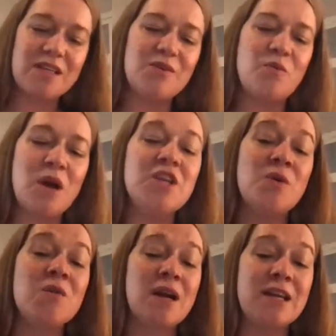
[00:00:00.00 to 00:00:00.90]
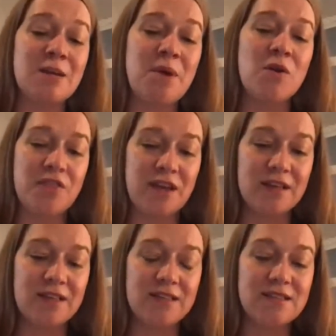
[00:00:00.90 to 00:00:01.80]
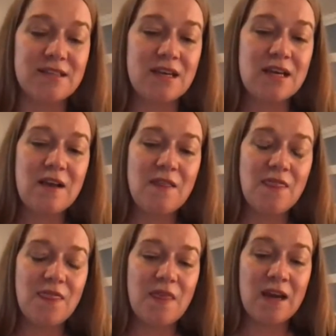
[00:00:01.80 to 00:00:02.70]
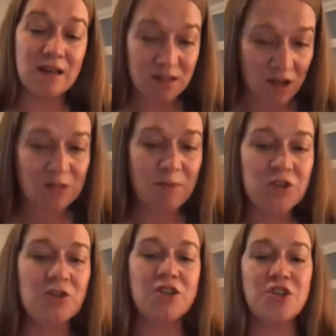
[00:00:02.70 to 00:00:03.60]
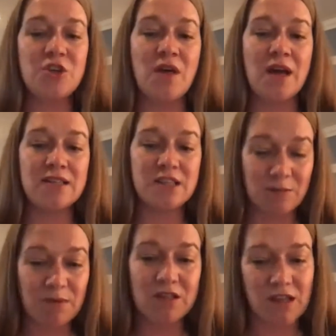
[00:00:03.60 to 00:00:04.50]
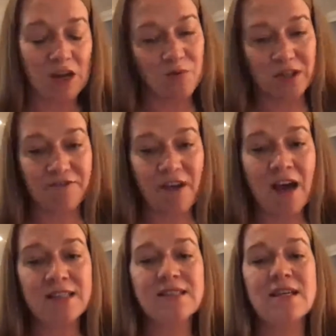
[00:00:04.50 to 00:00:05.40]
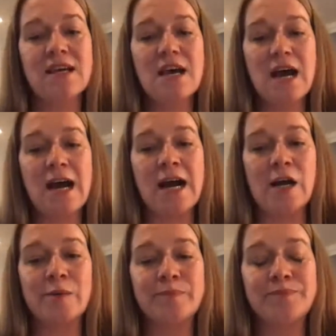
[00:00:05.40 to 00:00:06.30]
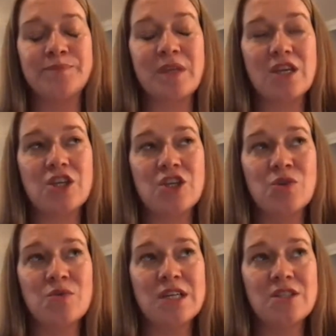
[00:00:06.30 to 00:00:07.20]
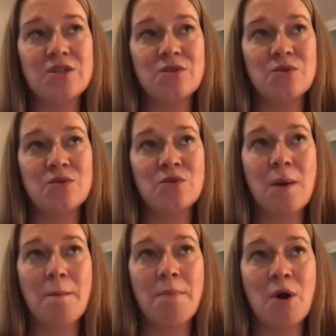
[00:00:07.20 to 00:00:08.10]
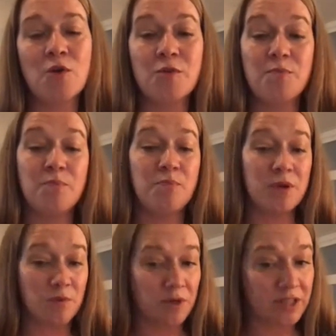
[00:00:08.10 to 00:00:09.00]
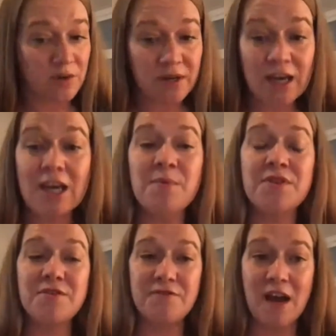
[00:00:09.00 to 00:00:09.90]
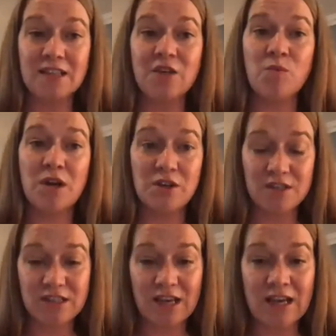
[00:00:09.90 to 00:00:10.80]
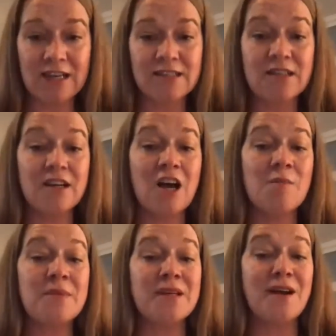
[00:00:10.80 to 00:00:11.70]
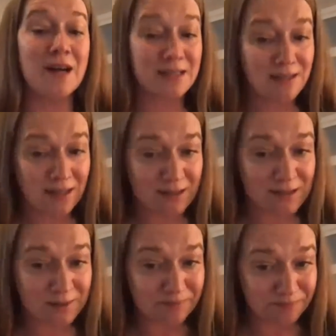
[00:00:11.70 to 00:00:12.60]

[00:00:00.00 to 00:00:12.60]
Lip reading: when you are writing about things, and it is not a special issue that is going to be done really fast, you need to both be really okay with the fact that what you're saying is going to come in hindsight,